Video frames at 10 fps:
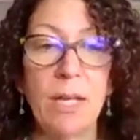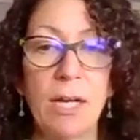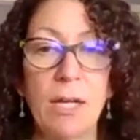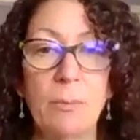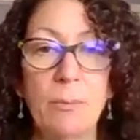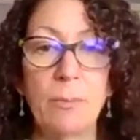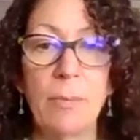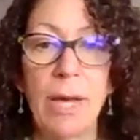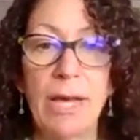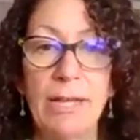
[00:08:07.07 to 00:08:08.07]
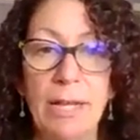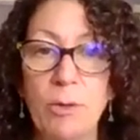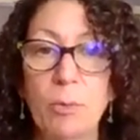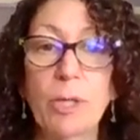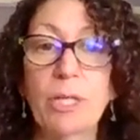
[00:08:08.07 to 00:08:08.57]
And
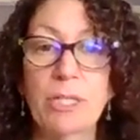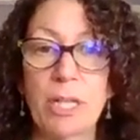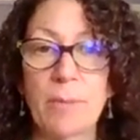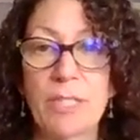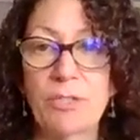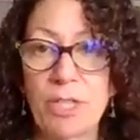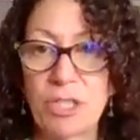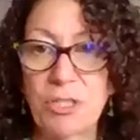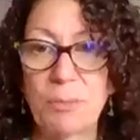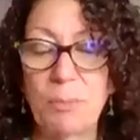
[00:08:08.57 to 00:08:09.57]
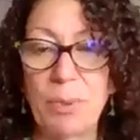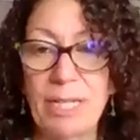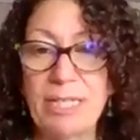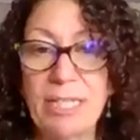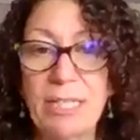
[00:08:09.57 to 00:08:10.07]
then we're going to talk about stretched
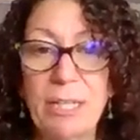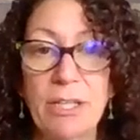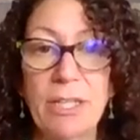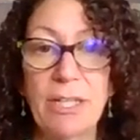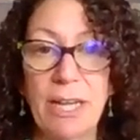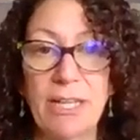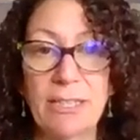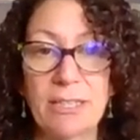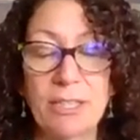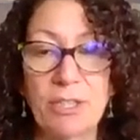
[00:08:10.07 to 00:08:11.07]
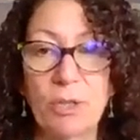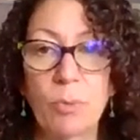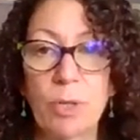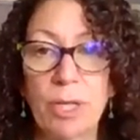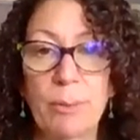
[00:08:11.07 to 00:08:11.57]
blending on the next. So
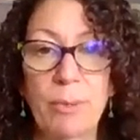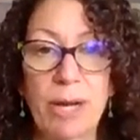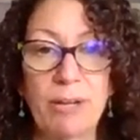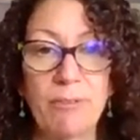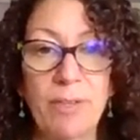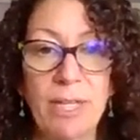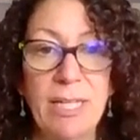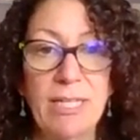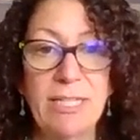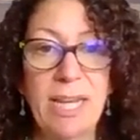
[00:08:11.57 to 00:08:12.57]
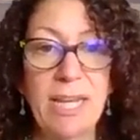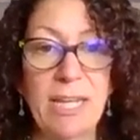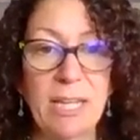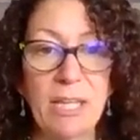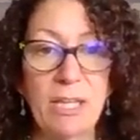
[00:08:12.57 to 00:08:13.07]
we're going to kind of
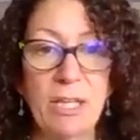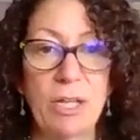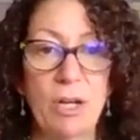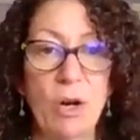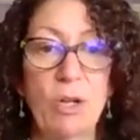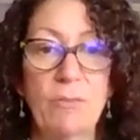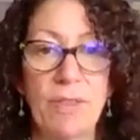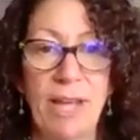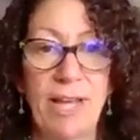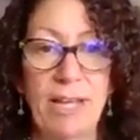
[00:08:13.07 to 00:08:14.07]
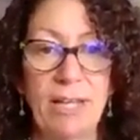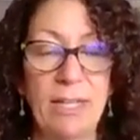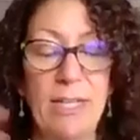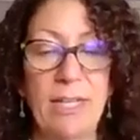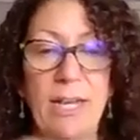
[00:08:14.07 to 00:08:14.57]
take all of that
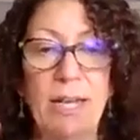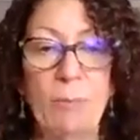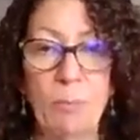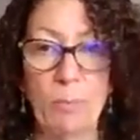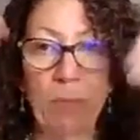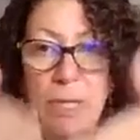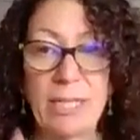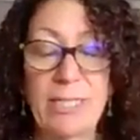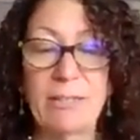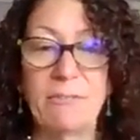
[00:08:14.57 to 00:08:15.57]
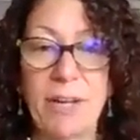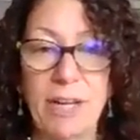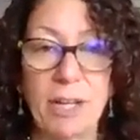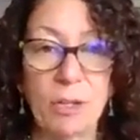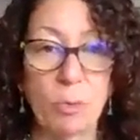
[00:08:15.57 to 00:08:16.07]
and
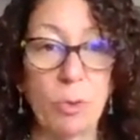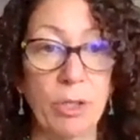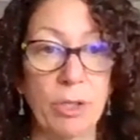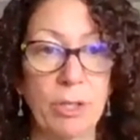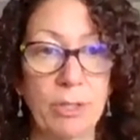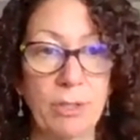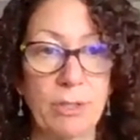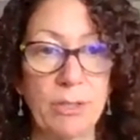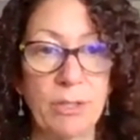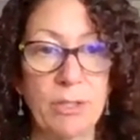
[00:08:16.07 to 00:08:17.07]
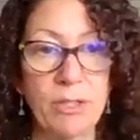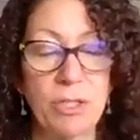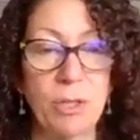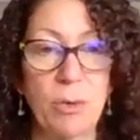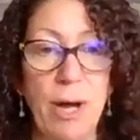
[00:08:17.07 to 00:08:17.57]
identify the word.
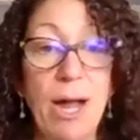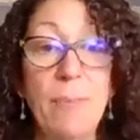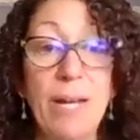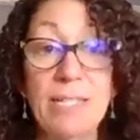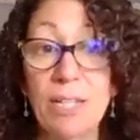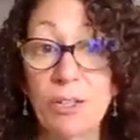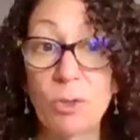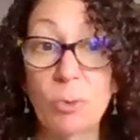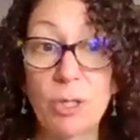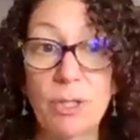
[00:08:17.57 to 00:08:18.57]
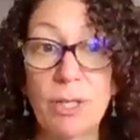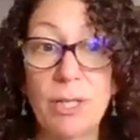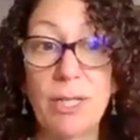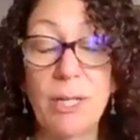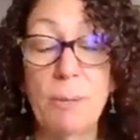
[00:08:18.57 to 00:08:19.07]
So I might tell you the word
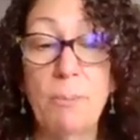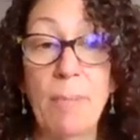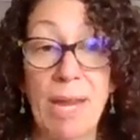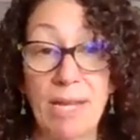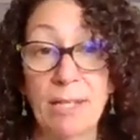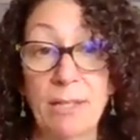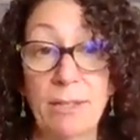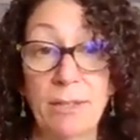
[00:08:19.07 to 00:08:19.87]
man.